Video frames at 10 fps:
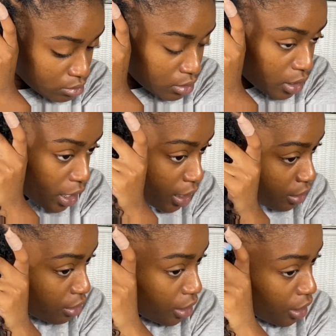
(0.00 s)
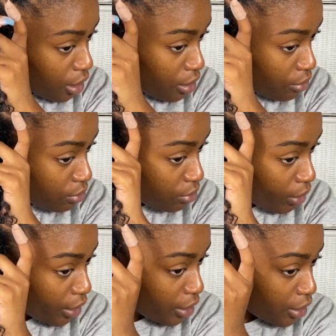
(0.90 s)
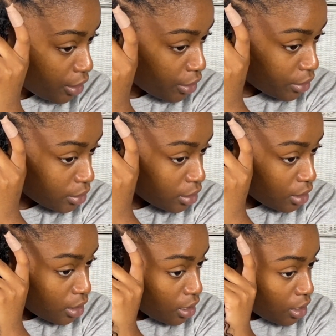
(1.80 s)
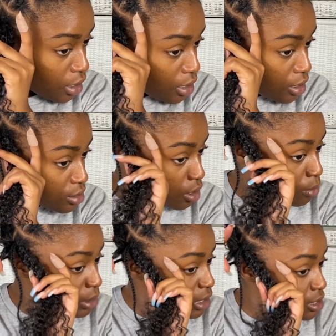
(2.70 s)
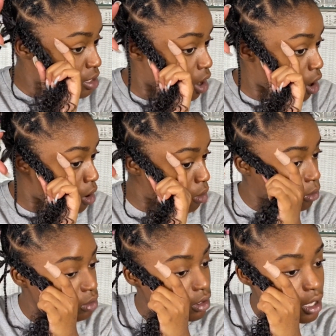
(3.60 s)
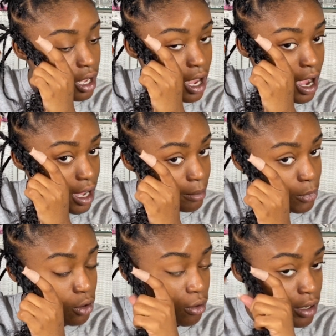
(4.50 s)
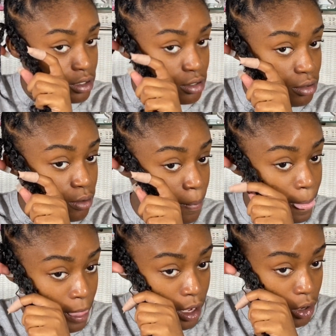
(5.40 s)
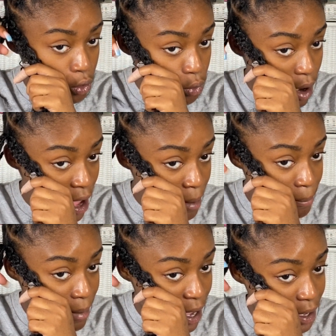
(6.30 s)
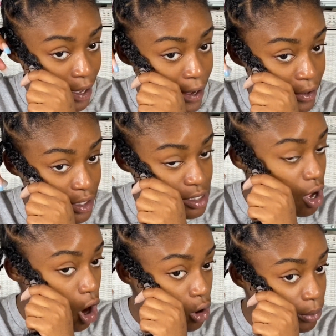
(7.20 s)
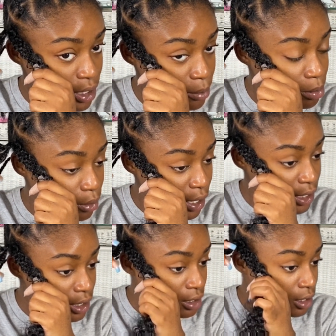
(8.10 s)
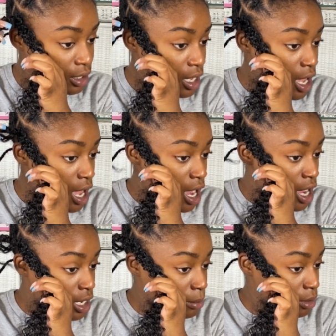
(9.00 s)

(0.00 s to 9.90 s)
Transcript: that I have right here. And so with this hole, I'm going to grab my hair that's already braided, and I'm